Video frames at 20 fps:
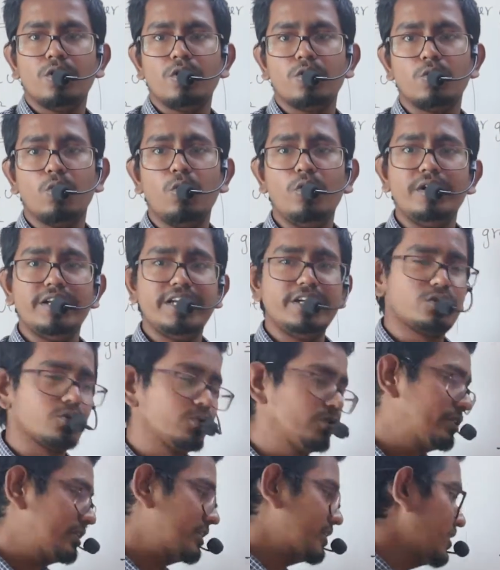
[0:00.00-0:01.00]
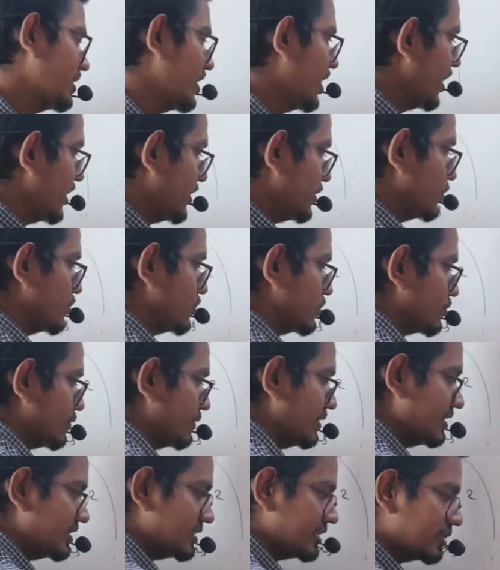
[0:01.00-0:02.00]
No need to here use
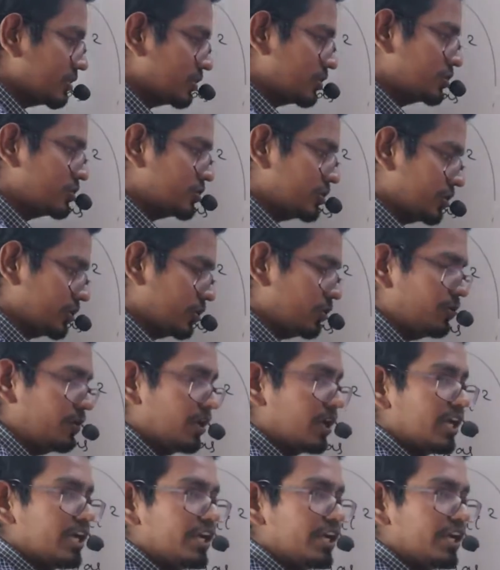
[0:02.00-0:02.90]
v is equal to 0.